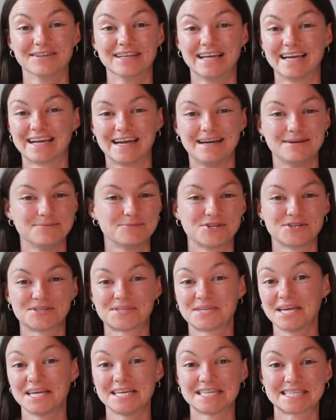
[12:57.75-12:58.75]
Like I'm
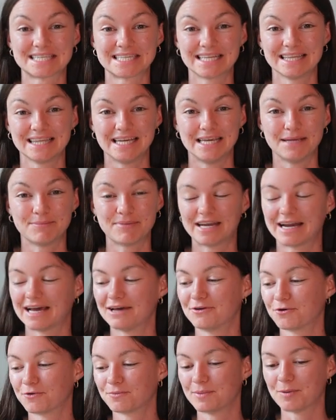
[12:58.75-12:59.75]
just asleep, and I
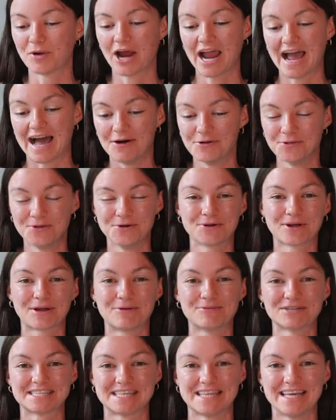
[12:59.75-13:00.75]
don't remember how long I
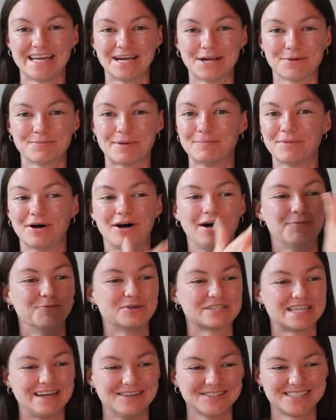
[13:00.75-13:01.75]
was there. My mom
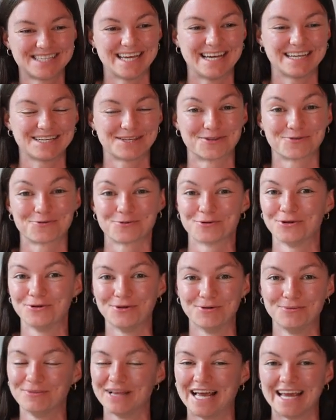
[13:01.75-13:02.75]
was outside of the
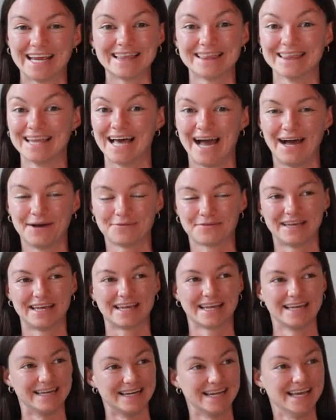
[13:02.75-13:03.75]
room like
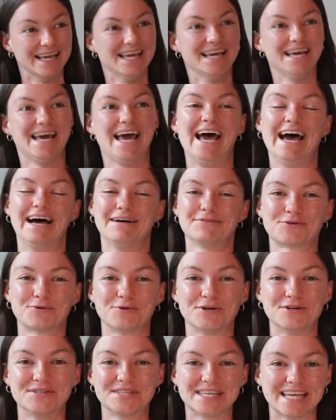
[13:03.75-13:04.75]
laughing, and
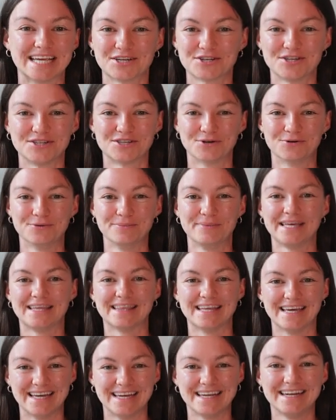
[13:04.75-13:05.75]
afterwards, like she told me
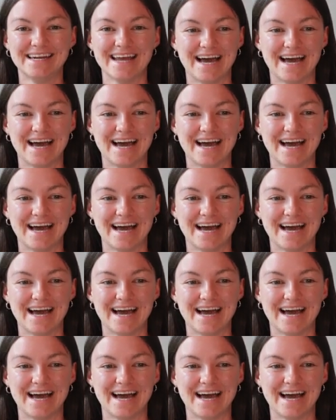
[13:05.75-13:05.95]
that